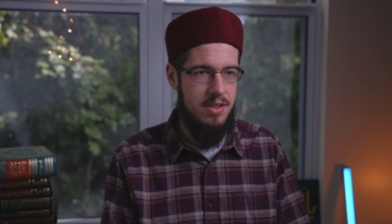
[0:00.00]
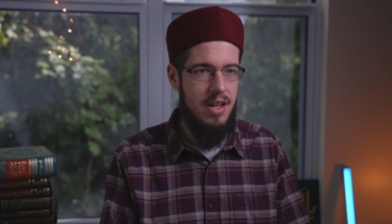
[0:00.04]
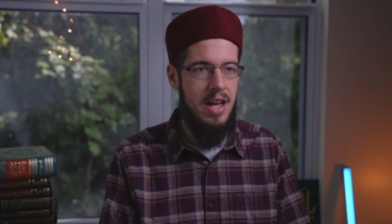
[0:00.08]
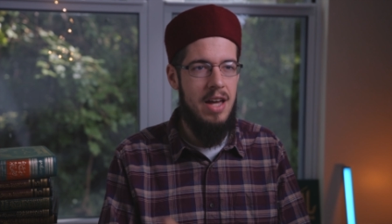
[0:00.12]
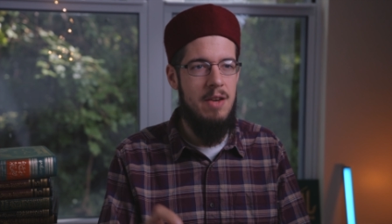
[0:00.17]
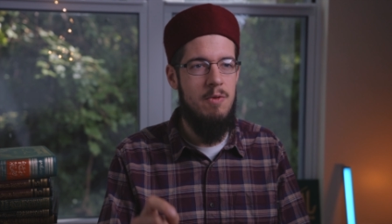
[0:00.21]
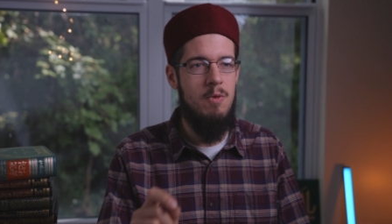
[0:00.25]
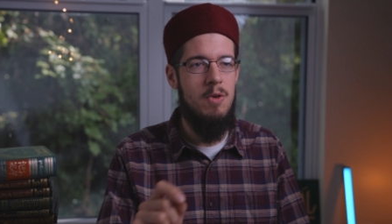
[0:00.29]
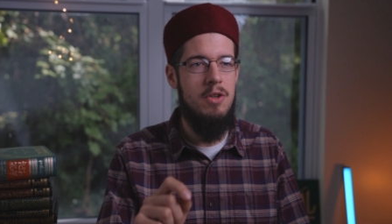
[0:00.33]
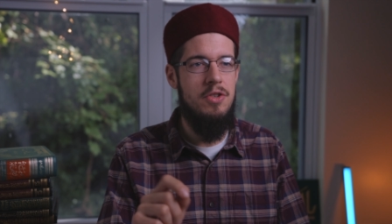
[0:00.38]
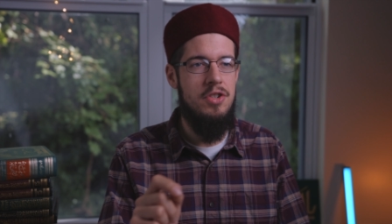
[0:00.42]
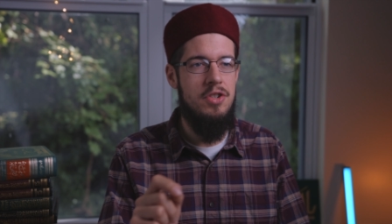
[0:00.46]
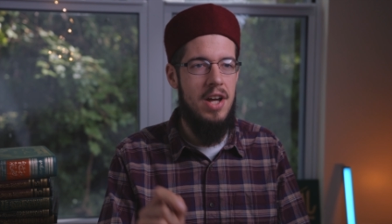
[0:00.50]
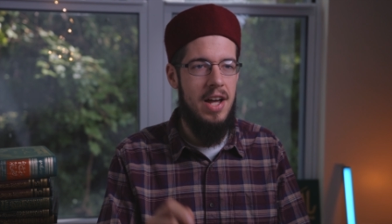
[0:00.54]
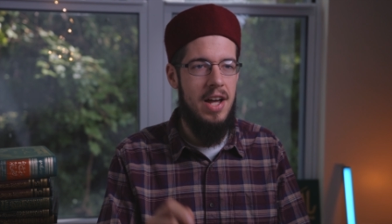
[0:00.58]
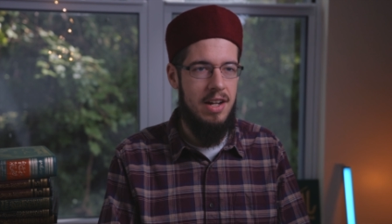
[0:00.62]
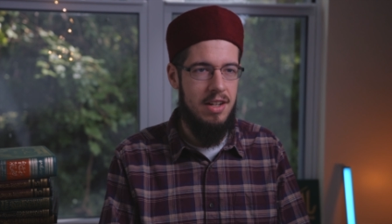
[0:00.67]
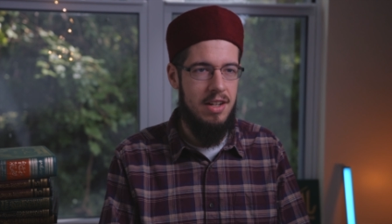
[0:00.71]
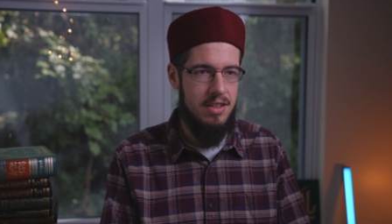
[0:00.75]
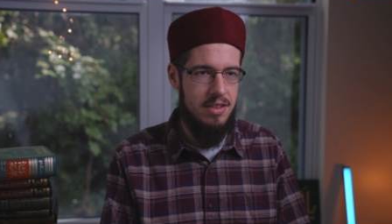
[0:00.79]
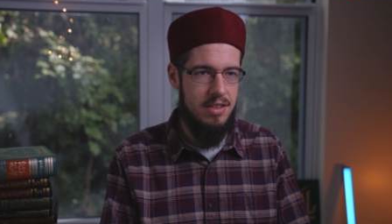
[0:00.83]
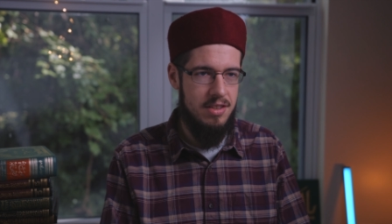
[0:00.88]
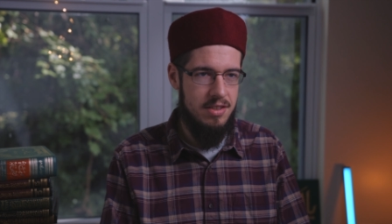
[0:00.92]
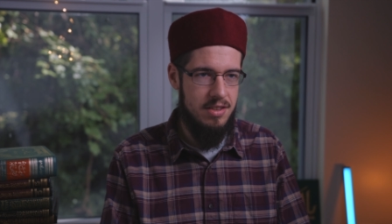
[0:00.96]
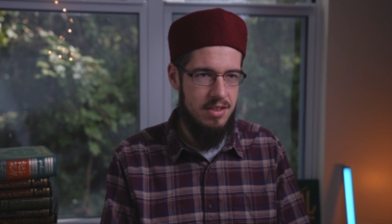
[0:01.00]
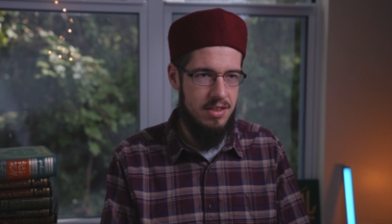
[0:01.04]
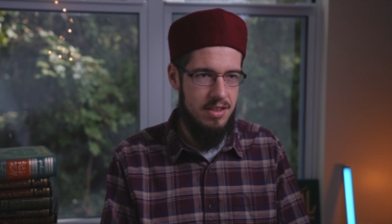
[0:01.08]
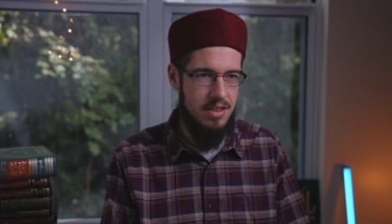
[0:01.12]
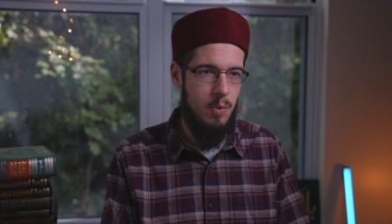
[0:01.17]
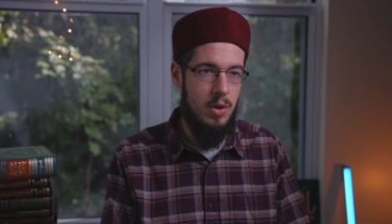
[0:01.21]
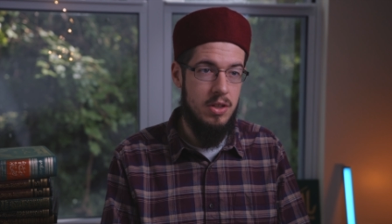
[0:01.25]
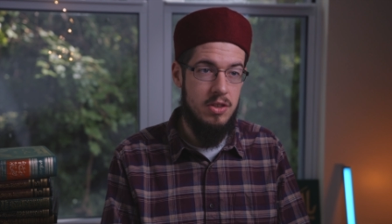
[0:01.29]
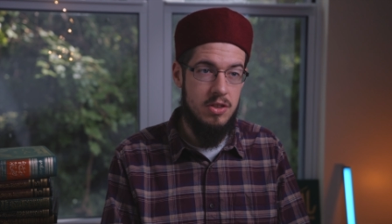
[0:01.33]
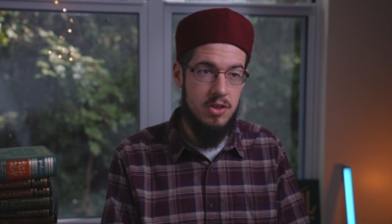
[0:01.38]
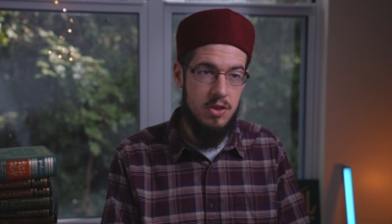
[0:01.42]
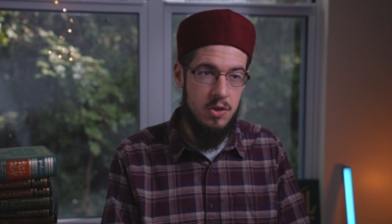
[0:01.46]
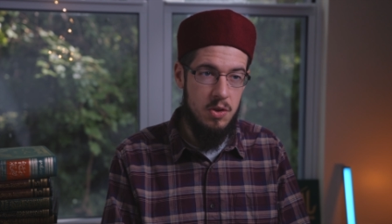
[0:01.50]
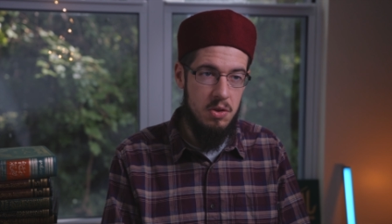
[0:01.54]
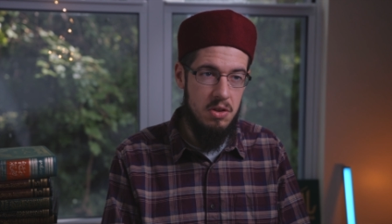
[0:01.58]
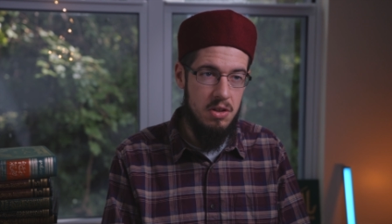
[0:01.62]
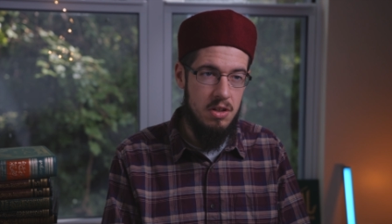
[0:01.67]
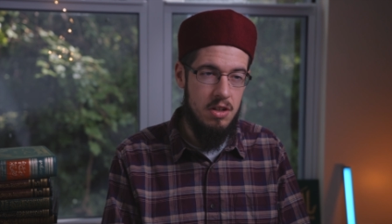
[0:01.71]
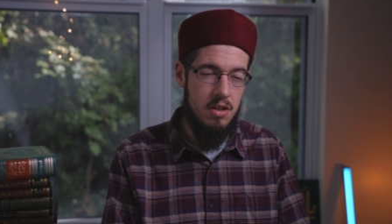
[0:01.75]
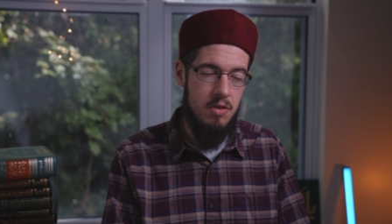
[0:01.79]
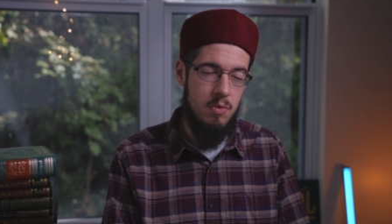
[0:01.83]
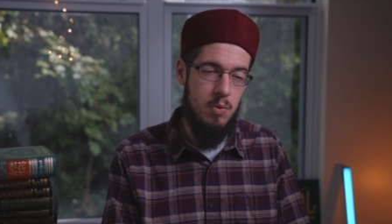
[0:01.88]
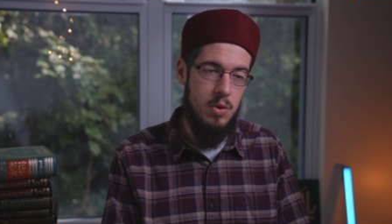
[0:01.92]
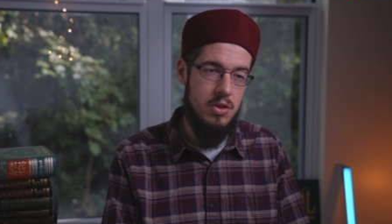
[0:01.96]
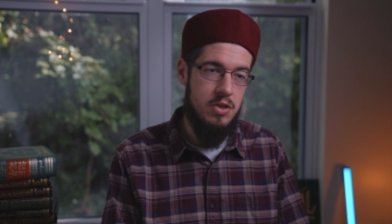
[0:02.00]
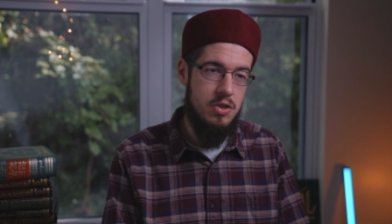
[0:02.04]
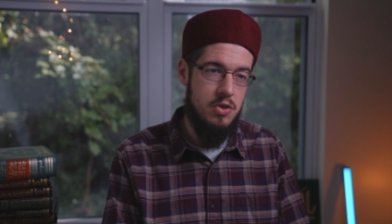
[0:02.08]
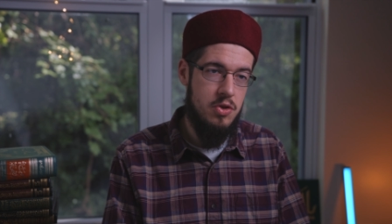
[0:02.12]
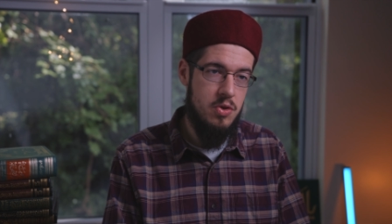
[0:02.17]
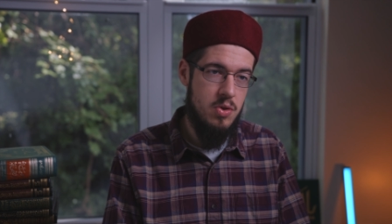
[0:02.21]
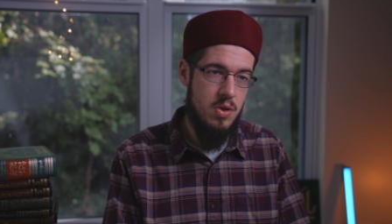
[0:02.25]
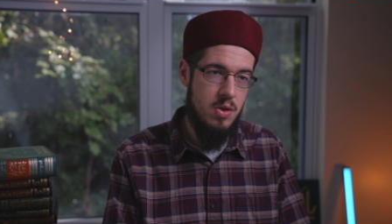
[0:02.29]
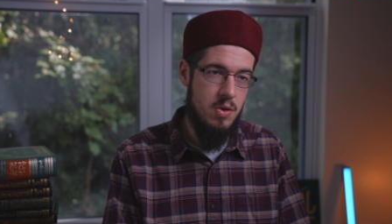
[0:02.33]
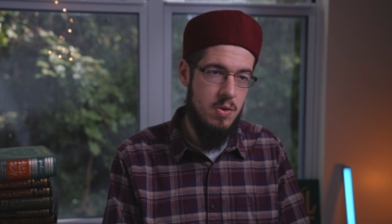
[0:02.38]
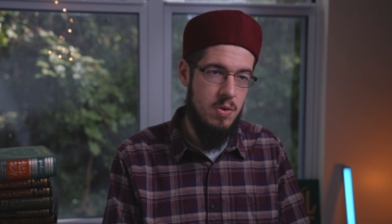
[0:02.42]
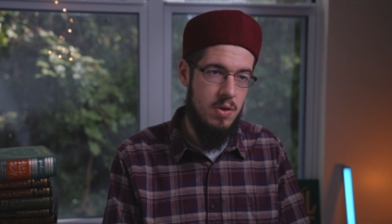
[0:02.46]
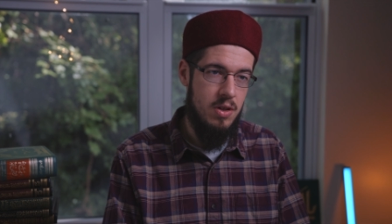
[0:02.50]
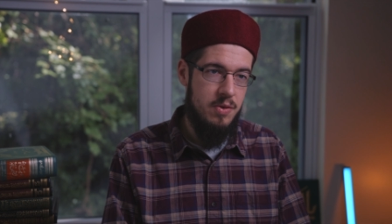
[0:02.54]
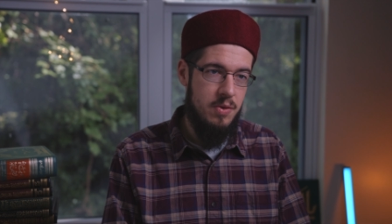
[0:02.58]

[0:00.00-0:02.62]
and rejects what's good, what's true,